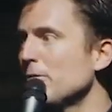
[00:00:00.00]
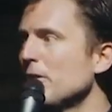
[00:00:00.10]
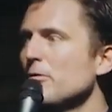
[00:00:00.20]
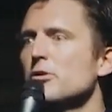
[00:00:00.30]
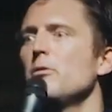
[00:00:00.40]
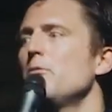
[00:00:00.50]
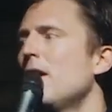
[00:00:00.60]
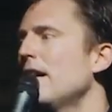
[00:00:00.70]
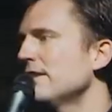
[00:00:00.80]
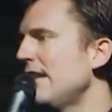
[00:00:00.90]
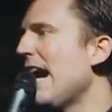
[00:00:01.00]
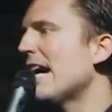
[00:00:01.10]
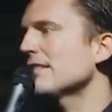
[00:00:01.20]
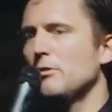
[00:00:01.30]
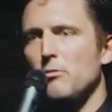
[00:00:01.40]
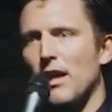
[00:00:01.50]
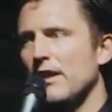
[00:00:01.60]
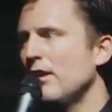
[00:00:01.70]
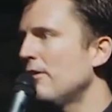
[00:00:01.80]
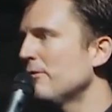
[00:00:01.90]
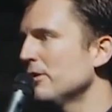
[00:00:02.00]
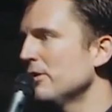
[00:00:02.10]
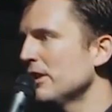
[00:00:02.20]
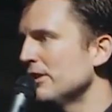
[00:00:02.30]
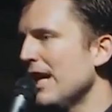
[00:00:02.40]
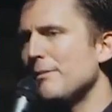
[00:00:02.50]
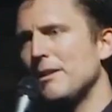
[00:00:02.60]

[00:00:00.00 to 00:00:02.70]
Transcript: We're, we're, we want task. We want to know if we're doing a good job.